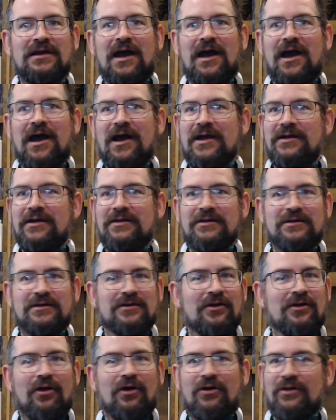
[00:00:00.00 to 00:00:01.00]
I
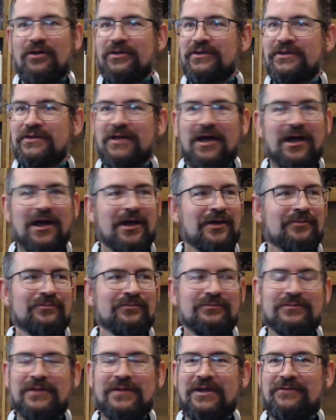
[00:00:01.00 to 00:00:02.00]
get all the
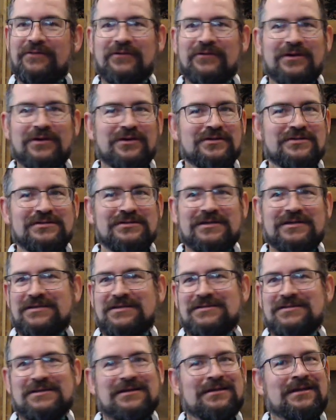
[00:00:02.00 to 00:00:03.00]
time like vendors like
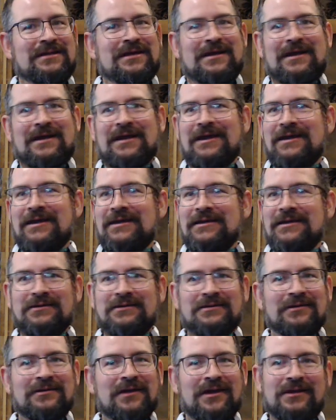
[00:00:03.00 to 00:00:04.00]
saying like, hey,
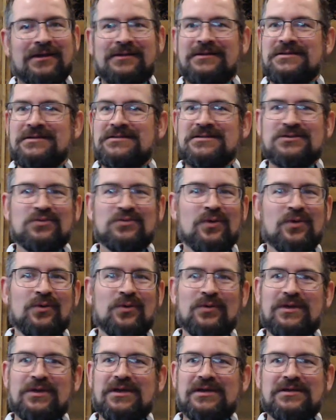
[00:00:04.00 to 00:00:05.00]
like this is what
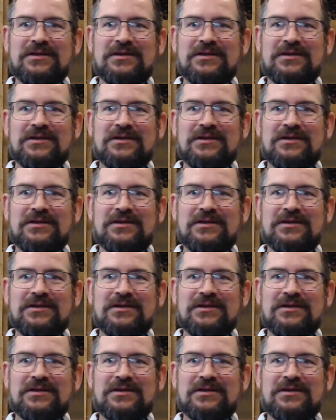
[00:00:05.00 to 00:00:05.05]
we can